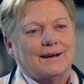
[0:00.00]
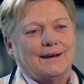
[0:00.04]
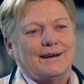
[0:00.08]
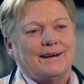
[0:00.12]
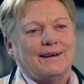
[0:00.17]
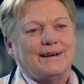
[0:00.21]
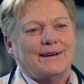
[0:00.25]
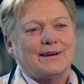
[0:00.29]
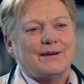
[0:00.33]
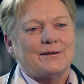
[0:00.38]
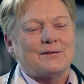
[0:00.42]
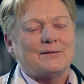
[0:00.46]

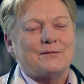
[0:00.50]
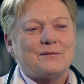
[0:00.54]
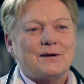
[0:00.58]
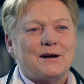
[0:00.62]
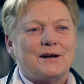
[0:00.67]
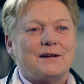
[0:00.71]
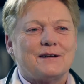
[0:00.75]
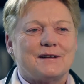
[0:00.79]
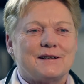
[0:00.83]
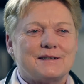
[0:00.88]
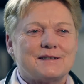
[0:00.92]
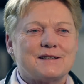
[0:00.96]

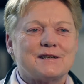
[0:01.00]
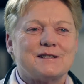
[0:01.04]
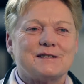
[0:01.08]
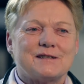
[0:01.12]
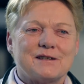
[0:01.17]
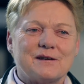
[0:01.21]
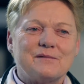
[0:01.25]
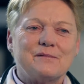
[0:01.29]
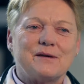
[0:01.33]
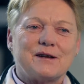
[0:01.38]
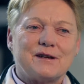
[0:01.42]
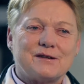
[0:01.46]
Well, it's in
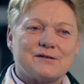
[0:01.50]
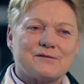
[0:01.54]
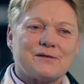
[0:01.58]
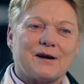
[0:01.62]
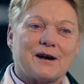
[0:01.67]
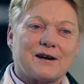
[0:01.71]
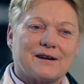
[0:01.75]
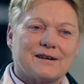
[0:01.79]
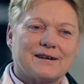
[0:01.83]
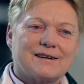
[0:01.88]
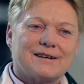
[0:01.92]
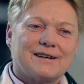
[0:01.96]
somebody's
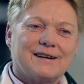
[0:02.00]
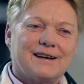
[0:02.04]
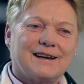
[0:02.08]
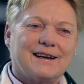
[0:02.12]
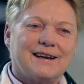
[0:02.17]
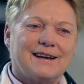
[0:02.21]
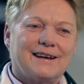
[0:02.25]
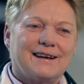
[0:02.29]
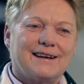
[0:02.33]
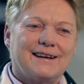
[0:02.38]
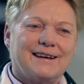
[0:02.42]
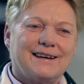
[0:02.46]
record,
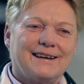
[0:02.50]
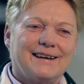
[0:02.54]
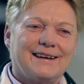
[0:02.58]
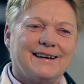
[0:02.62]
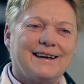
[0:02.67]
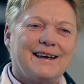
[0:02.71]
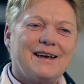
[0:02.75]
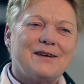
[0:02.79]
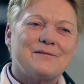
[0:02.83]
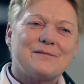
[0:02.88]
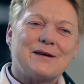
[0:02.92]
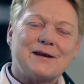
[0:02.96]

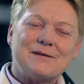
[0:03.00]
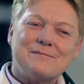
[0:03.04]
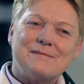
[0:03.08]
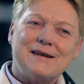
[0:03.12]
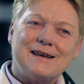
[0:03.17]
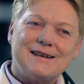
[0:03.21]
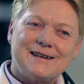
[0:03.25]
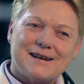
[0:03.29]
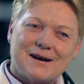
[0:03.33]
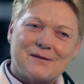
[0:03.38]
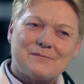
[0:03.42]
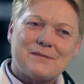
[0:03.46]
but it
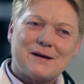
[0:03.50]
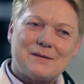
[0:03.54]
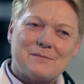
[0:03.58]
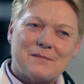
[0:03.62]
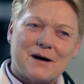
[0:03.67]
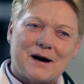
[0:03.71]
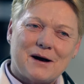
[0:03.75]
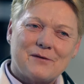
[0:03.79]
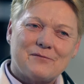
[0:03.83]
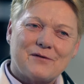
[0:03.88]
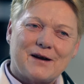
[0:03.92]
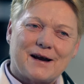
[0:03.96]
may not be
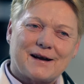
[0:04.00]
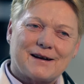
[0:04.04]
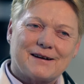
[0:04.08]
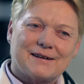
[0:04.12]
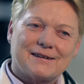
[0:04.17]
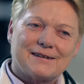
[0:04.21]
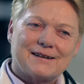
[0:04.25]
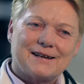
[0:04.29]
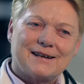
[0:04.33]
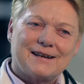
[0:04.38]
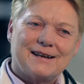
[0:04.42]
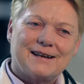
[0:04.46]
my
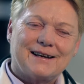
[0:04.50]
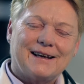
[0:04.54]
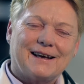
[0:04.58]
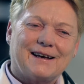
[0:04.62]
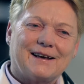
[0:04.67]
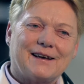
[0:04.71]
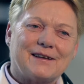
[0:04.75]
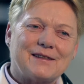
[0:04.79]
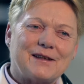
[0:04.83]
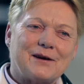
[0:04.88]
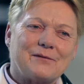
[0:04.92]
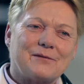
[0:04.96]
record
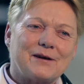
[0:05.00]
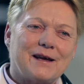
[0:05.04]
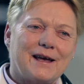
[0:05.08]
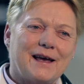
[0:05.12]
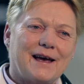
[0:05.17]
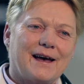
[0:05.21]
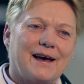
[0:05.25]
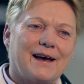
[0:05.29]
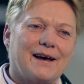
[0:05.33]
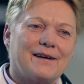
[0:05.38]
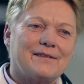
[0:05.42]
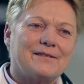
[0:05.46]
that we
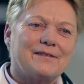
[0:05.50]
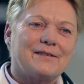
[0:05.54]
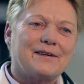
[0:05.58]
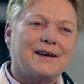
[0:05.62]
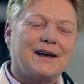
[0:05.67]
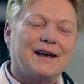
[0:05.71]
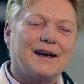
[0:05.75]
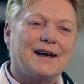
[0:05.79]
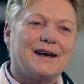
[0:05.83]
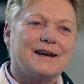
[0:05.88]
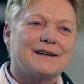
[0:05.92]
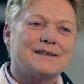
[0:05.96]
have
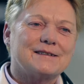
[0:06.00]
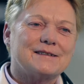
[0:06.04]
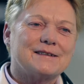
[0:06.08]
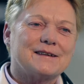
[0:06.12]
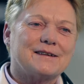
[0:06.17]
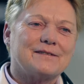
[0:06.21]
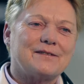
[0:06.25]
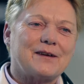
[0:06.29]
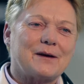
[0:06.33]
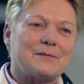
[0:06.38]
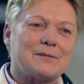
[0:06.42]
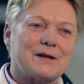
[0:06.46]
at
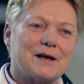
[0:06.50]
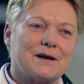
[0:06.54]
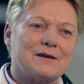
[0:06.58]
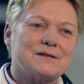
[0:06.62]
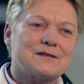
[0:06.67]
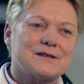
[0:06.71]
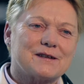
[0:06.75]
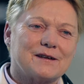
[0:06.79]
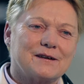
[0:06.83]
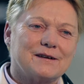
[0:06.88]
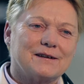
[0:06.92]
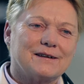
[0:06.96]
Family
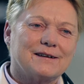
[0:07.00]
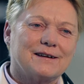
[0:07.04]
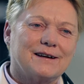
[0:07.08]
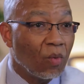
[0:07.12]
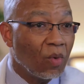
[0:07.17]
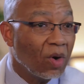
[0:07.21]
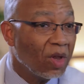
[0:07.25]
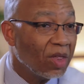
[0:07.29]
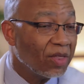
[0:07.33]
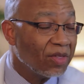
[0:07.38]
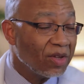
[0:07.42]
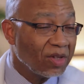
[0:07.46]
Health Center.
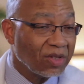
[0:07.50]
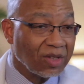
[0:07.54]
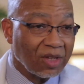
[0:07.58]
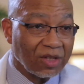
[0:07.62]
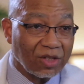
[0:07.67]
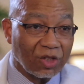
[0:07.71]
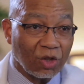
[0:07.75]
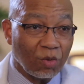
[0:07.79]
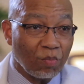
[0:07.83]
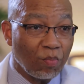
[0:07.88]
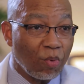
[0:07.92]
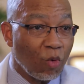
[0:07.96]
One of the things
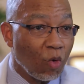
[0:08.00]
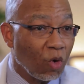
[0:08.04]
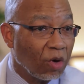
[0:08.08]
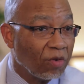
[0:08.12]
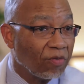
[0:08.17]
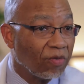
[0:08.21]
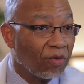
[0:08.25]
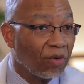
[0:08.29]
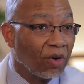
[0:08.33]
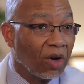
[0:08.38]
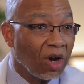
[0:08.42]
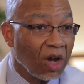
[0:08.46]
that's
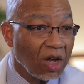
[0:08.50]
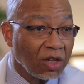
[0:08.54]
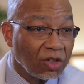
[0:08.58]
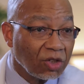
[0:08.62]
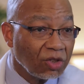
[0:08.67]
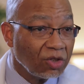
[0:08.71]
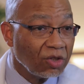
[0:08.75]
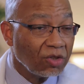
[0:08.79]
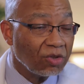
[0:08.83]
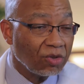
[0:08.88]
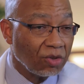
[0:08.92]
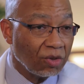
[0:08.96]
important for
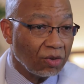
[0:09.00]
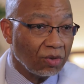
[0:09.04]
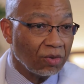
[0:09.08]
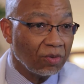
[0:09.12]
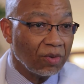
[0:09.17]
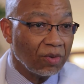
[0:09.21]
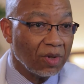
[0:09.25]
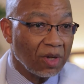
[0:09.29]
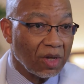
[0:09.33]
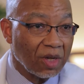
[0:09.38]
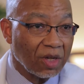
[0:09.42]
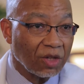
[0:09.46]
us to do
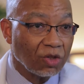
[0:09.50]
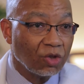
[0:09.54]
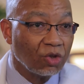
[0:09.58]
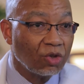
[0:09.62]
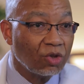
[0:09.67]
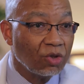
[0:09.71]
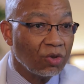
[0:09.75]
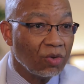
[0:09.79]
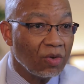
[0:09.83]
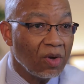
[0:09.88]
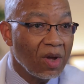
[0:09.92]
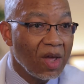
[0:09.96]
is
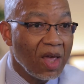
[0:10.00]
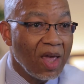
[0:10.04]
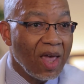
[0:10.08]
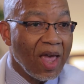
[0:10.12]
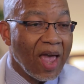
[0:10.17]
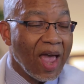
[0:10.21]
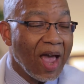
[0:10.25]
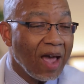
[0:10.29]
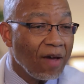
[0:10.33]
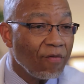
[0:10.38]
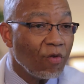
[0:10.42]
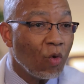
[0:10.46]
to
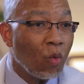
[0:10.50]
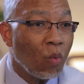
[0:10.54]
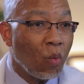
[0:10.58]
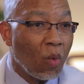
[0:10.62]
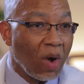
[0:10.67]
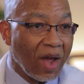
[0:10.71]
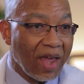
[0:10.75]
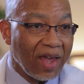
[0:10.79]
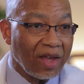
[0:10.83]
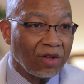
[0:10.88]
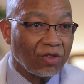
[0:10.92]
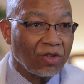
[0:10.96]
have a
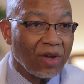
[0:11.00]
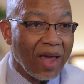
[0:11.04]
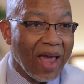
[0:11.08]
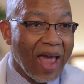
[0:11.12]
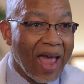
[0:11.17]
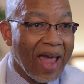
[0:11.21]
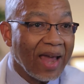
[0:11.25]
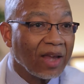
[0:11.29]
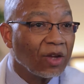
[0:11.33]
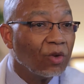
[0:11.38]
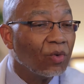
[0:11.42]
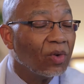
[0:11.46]
way to
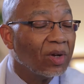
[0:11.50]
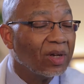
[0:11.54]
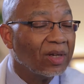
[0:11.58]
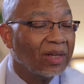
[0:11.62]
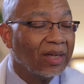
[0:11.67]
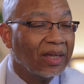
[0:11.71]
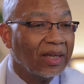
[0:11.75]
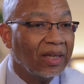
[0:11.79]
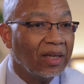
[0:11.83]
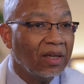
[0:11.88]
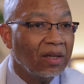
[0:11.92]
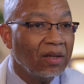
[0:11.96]

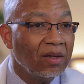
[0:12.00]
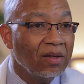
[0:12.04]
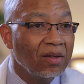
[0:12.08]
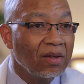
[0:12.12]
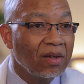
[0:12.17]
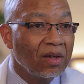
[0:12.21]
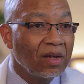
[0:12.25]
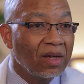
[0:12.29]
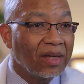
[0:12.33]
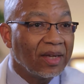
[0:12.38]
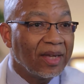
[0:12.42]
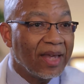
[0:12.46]
accurately
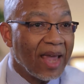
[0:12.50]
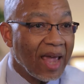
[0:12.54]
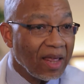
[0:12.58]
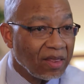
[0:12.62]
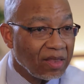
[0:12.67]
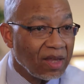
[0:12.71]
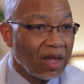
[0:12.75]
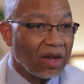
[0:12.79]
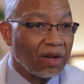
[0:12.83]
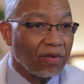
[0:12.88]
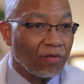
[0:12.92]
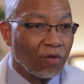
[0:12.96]
get
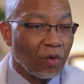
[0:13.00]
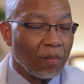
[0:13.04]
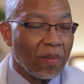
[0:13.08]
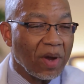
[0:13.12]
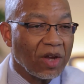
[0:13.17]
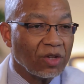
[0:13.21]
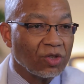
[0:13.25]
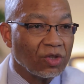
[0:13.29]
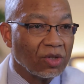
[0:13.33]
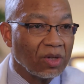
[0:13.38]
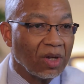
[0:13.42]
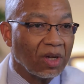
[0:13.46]
that
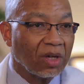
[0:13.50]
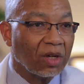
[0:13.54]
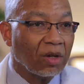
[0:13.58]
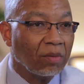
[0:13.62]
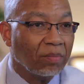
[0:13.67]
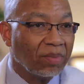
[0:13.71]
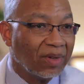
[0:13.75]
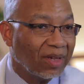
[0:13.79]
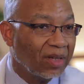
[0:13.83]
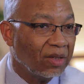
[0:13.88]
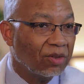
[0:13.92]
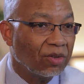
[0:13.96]
information and
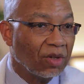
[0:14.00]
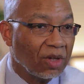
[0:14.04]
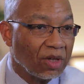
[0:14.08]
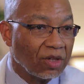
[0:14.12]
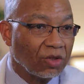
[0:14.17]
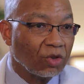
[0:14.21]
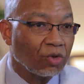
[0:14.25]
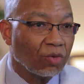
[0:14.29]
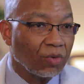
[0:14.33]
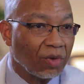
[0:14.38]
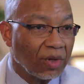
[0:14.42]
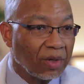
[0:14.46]
complete the
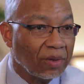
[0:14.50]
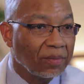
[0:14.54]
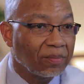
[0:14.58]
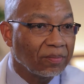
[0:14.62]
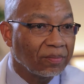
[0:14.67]
history.